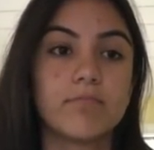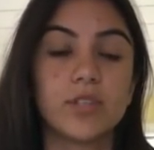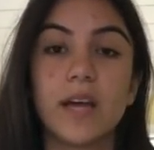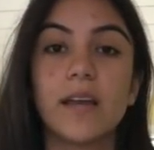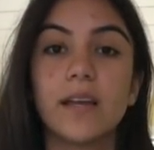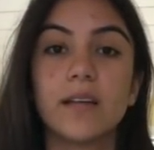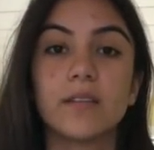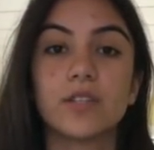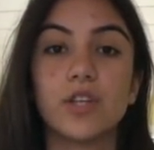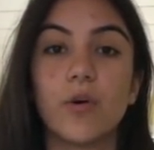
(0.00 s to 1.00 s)

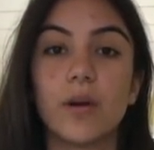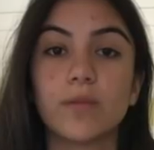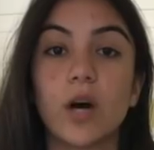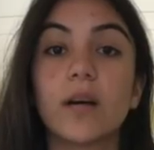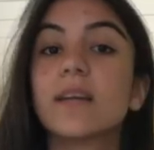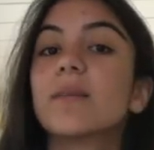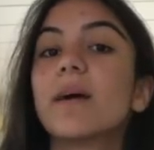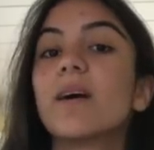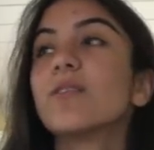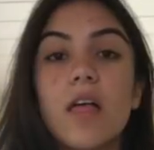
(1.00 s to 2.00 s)
pretending to know what I'm talking
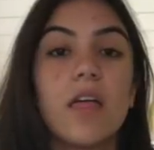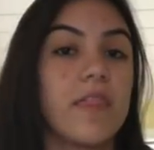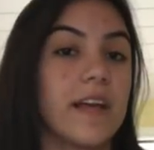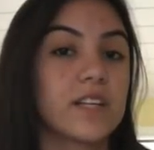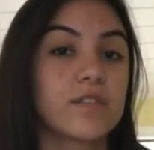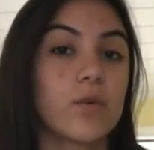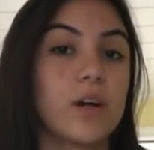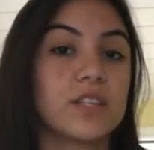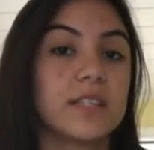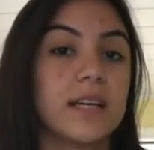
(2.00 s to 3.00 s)
about. Thanks for
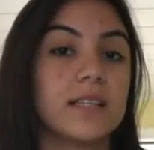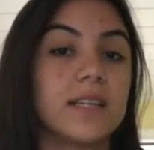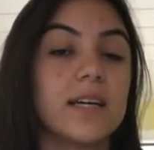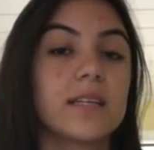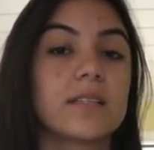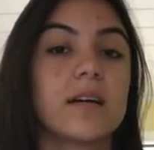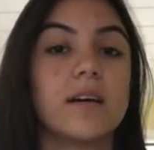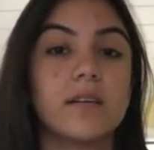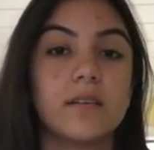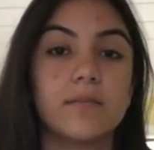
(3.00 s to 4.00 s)
watching day 6.
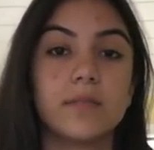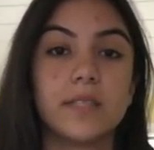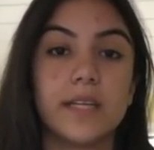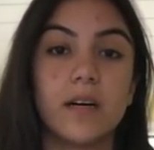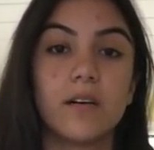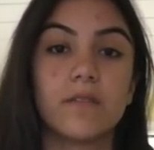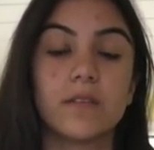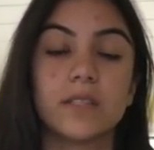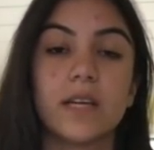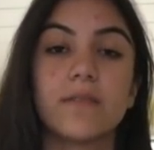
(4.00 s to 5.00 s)
See y'all
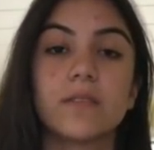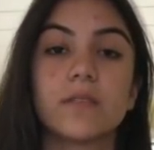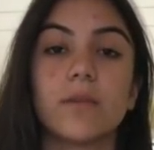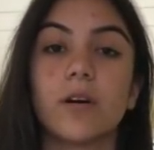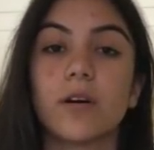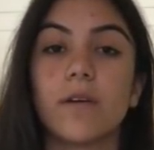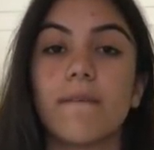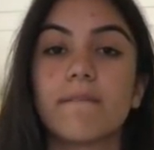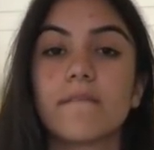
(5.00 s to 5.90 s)
for 7 tomorrow.